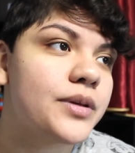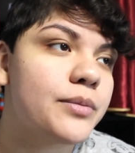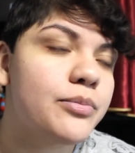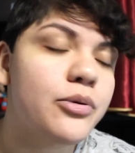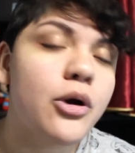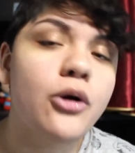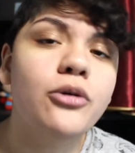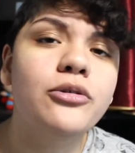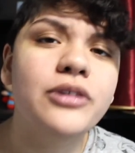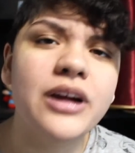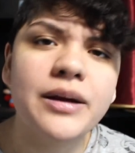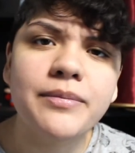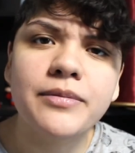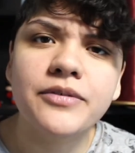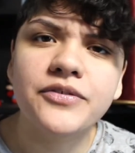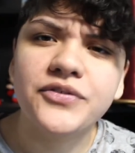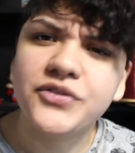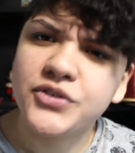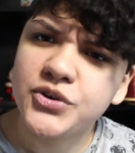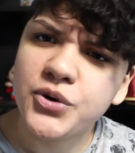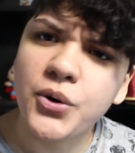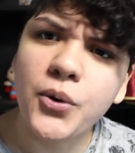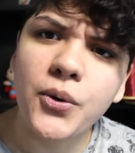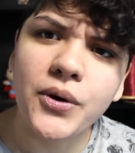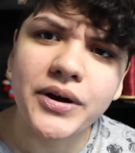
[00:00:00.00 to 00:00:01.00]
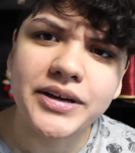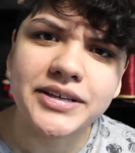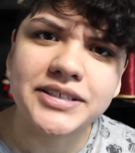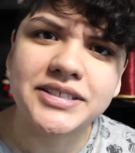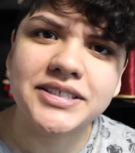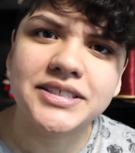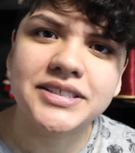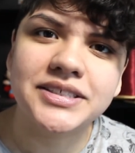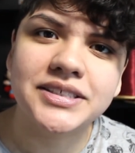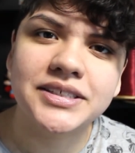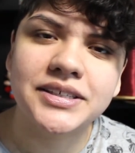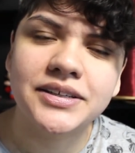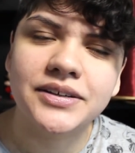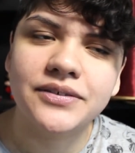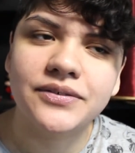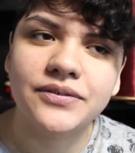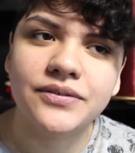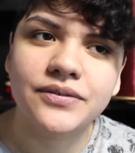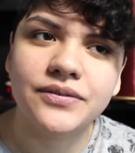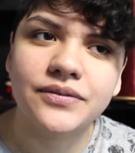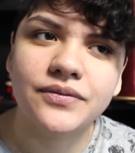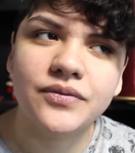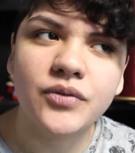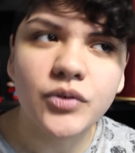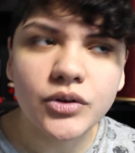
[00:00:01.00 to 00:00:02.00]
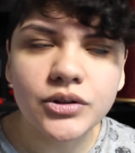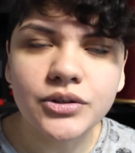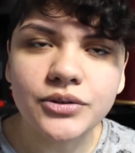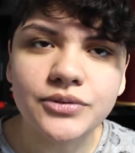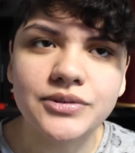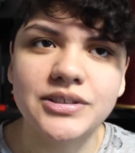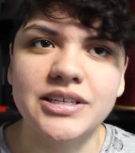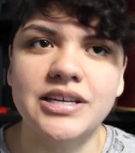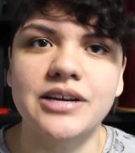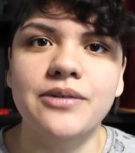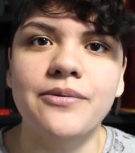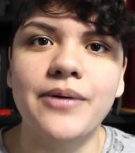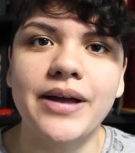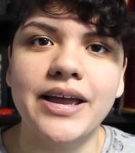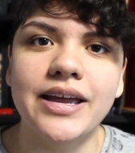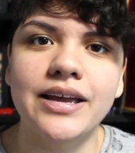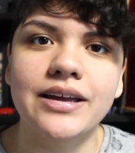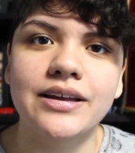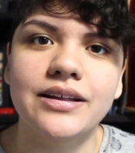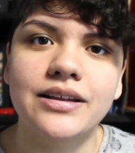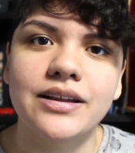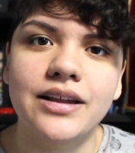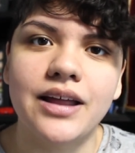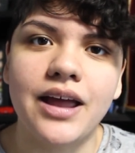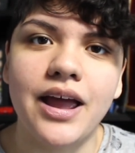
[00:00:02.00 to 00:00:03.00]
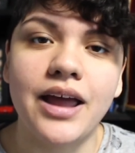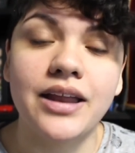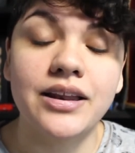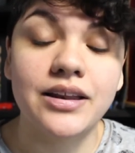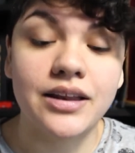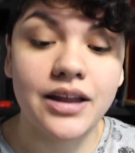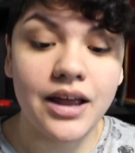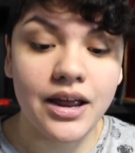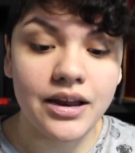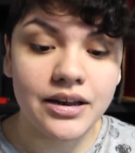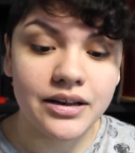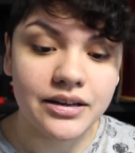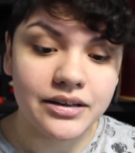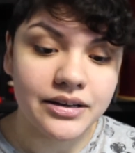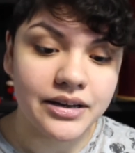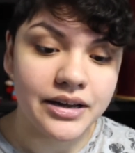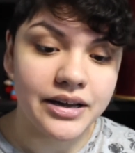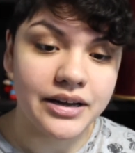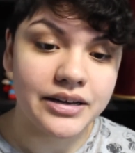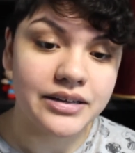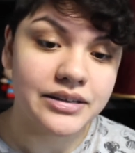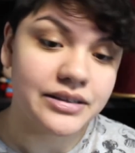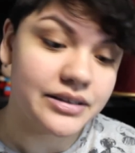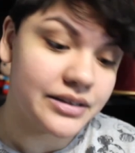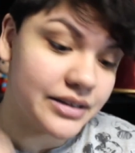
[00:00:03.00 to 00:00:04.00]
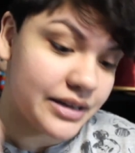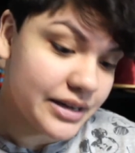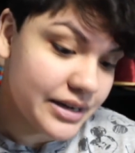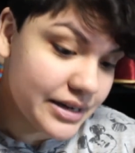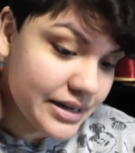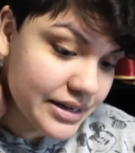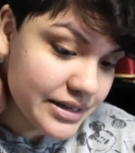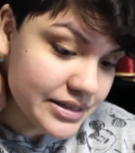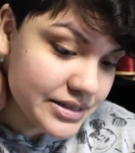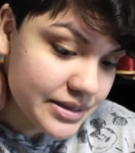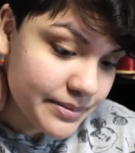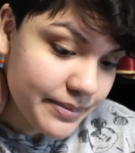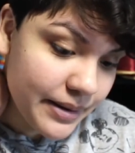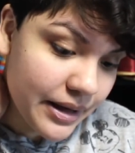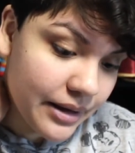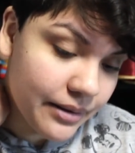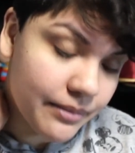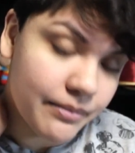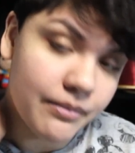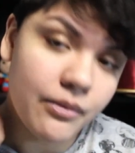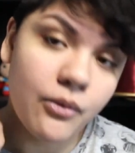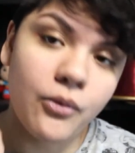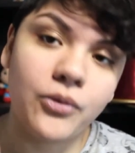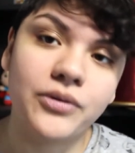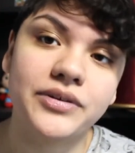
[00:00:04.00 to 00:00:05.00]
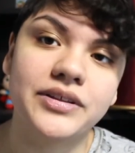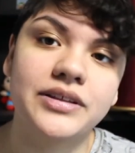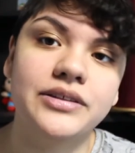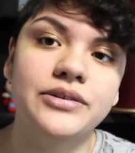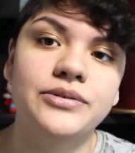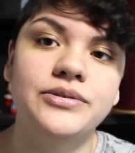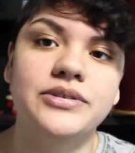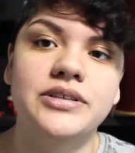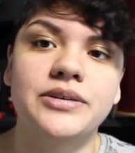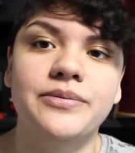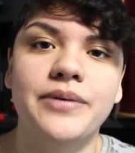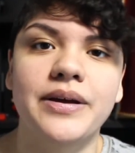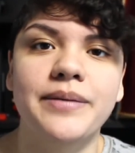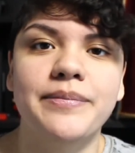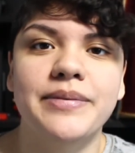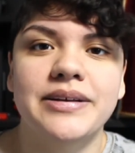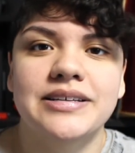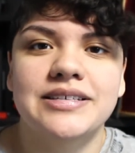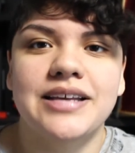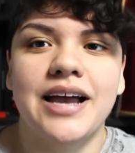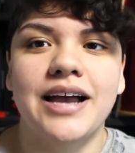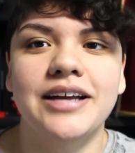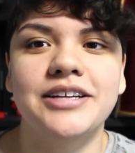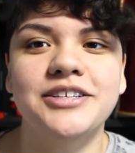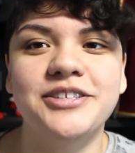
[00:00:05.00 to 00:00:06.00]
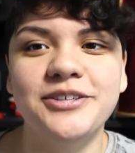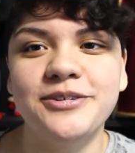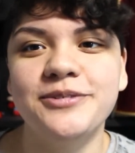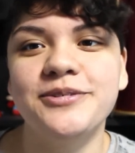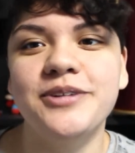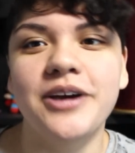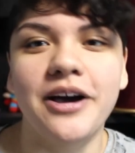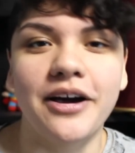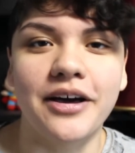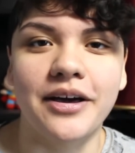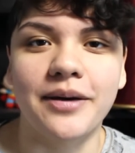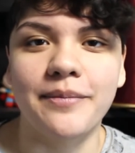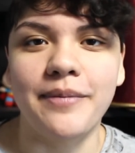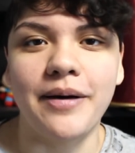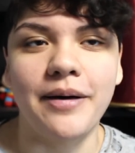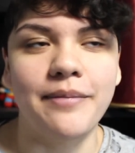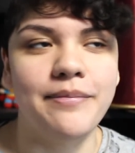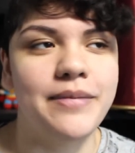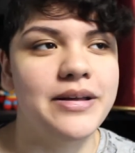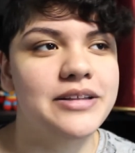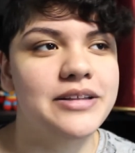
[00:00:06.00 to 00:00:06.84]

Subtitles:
program of choice for losing weight. And it is about more than losing weight, because I do talk about